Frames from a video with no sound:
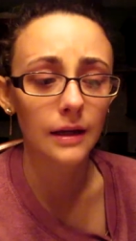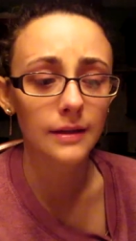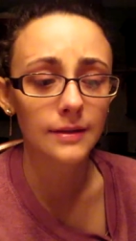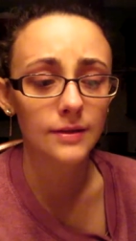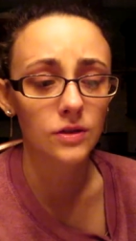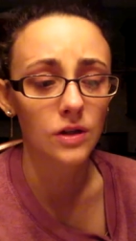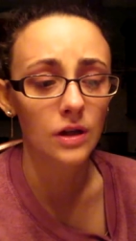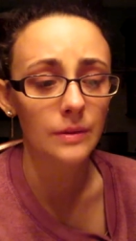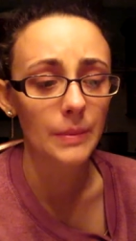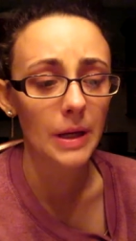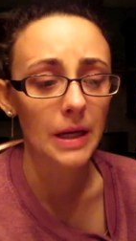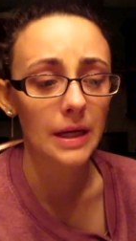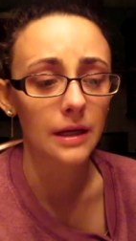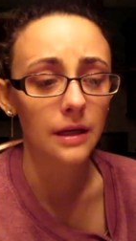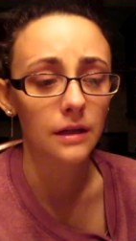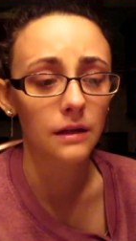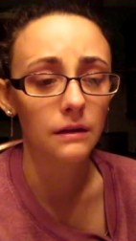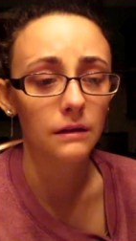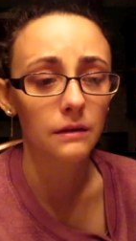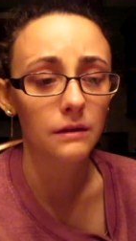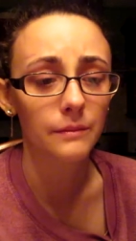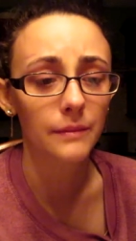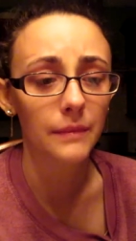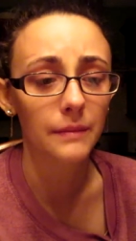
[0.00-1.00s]
I saw
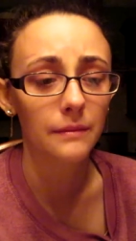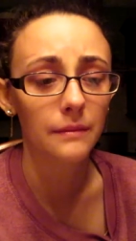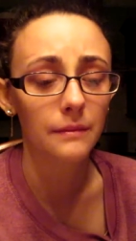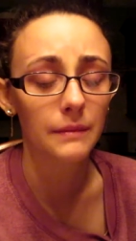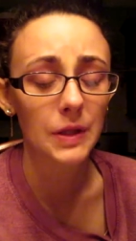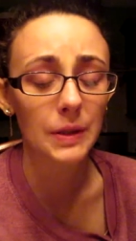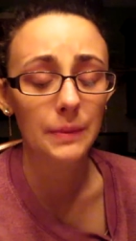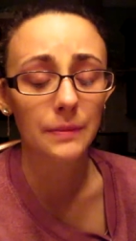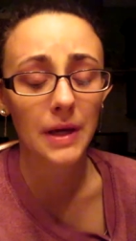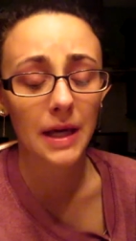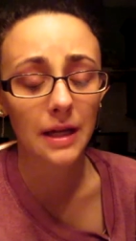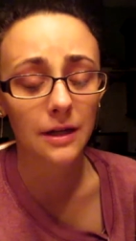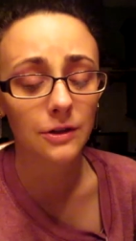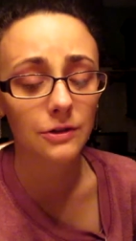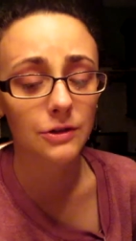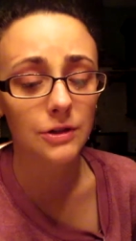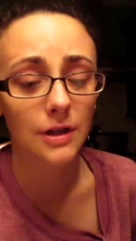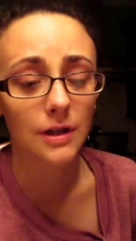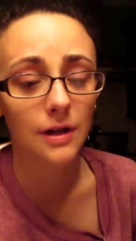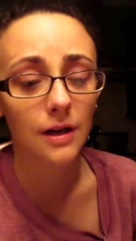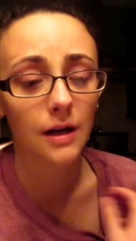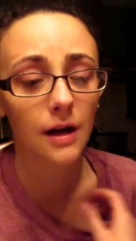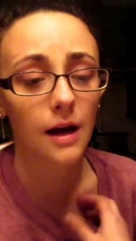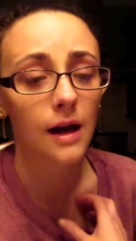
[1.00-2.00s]
the
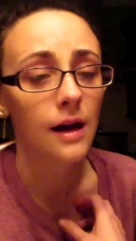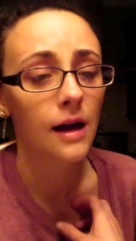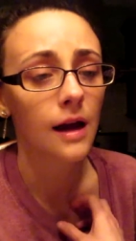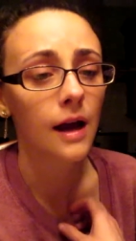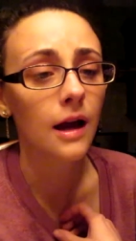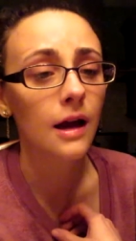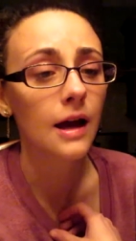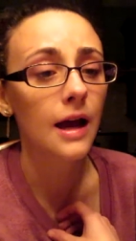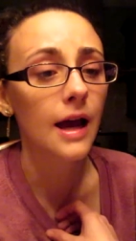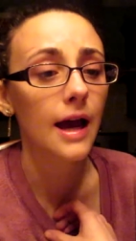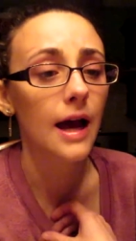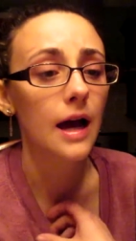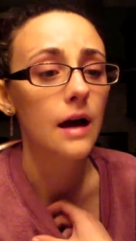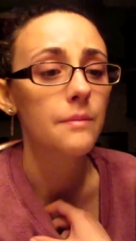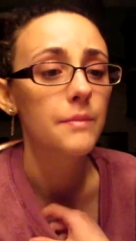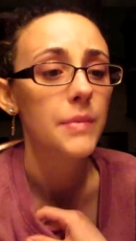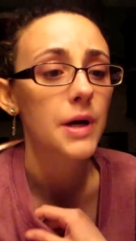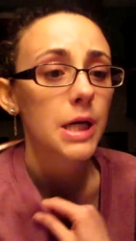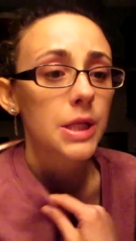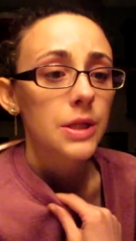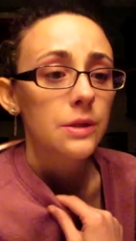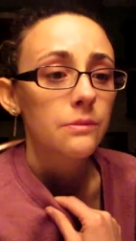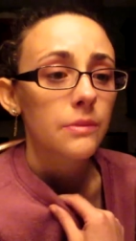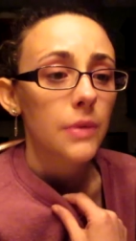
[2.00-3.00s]
manager
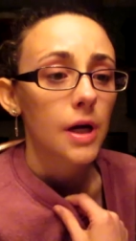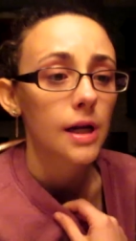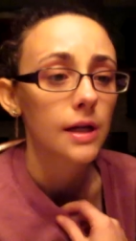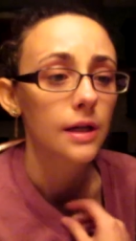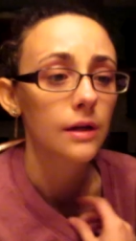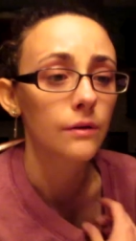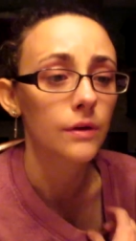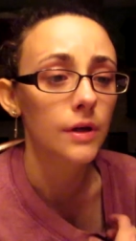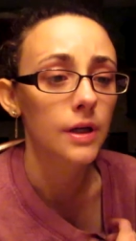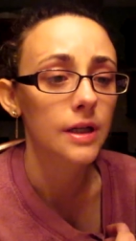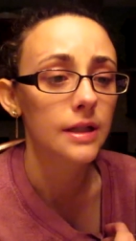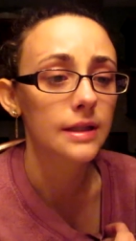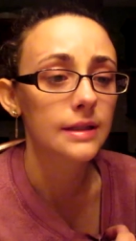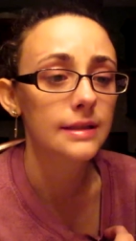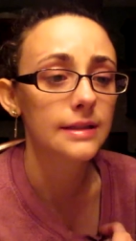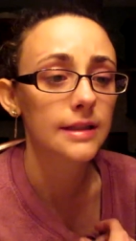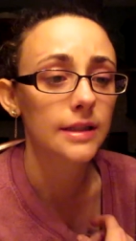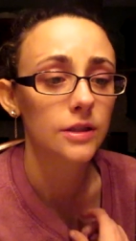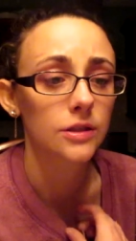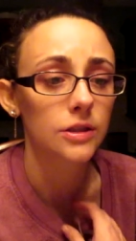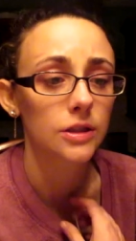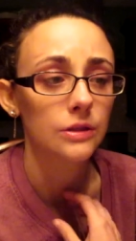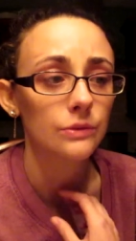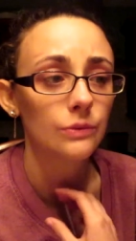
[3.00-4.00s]
at Bath and Body
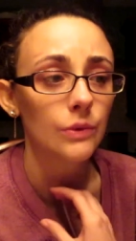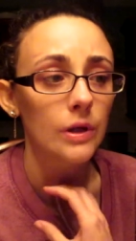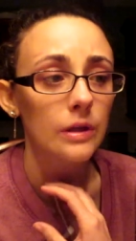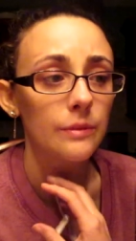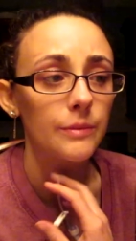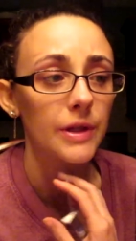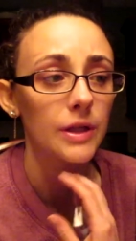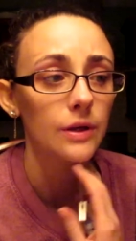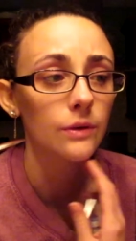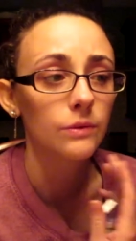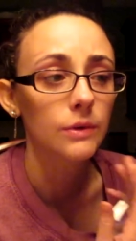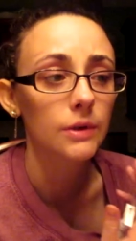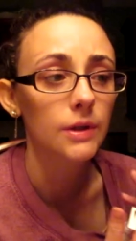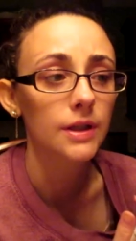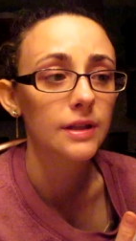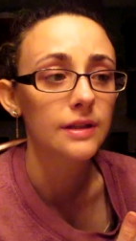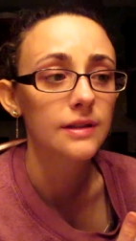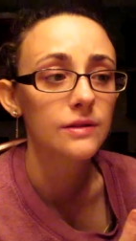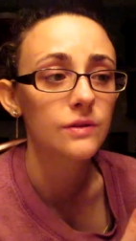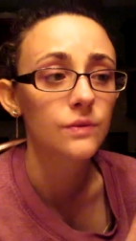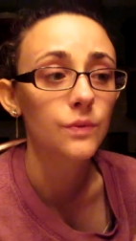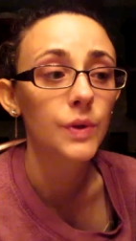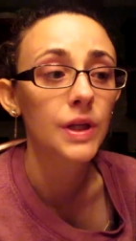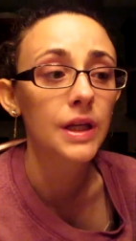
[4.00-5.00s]
Works, and she wanted me to
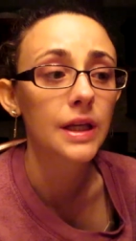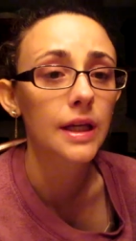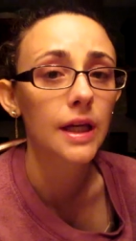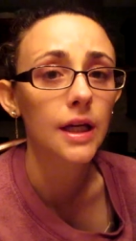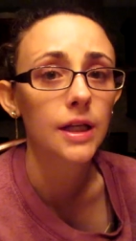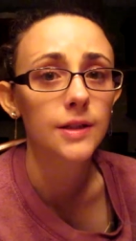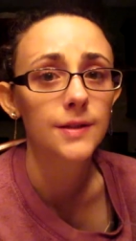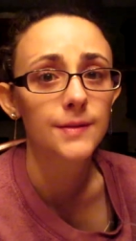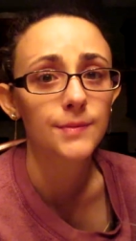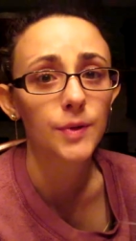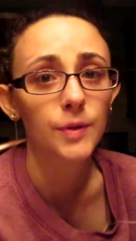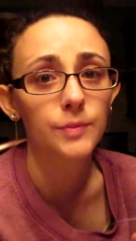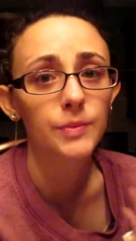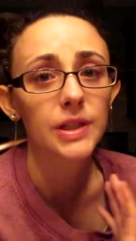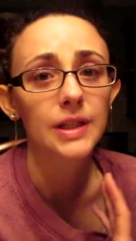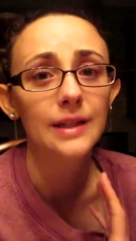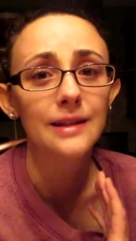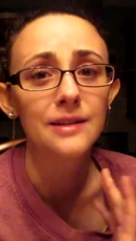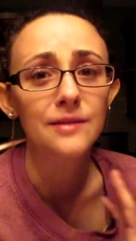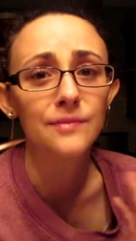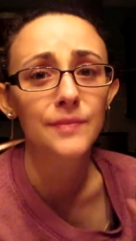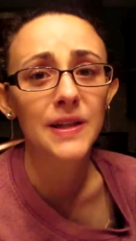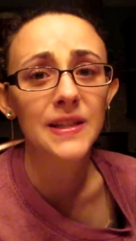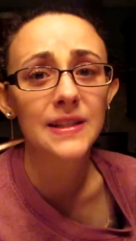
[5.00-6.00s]
work this weekend, but
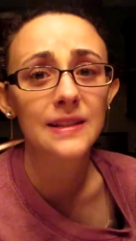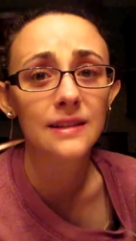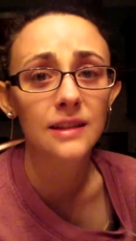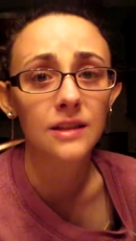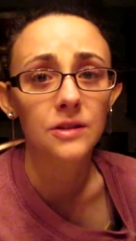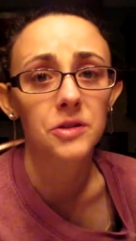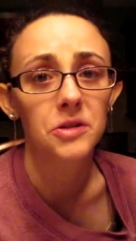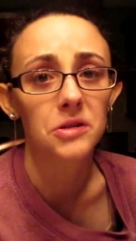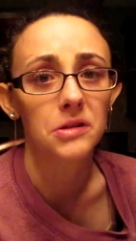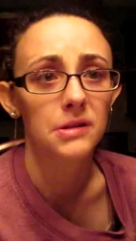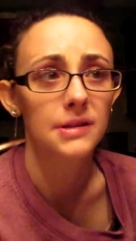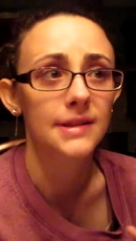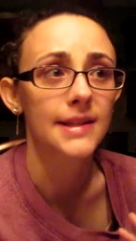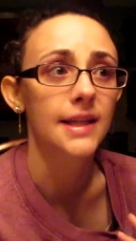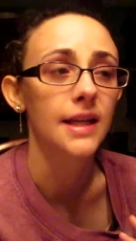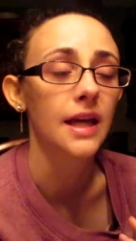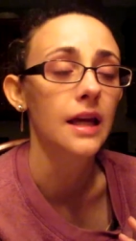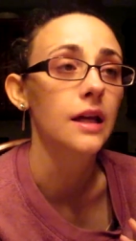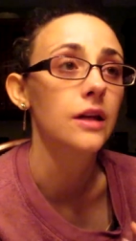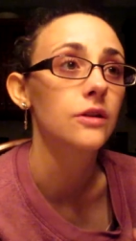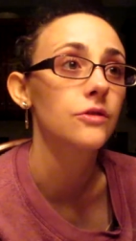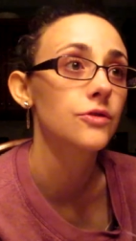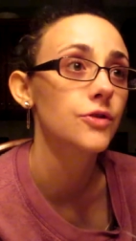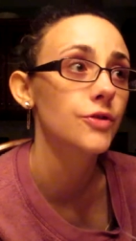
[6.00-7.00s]
because of my seizures, I
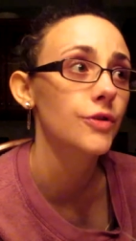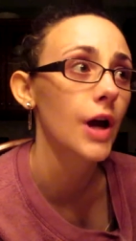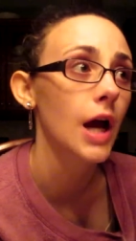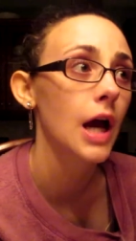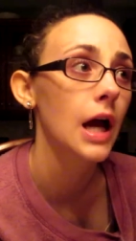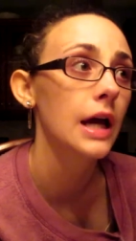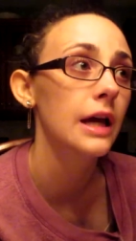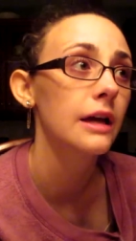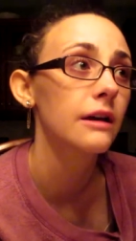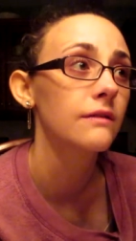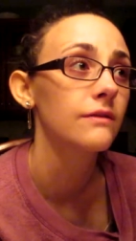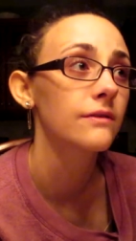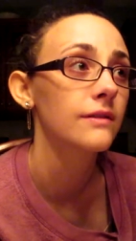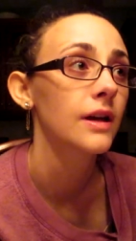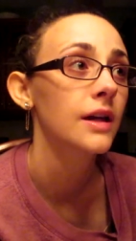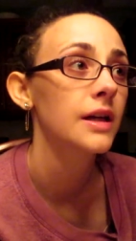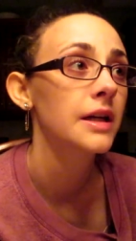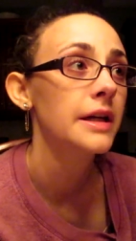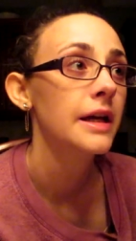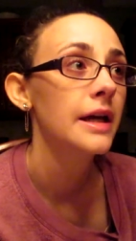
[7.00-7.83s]
can't drive.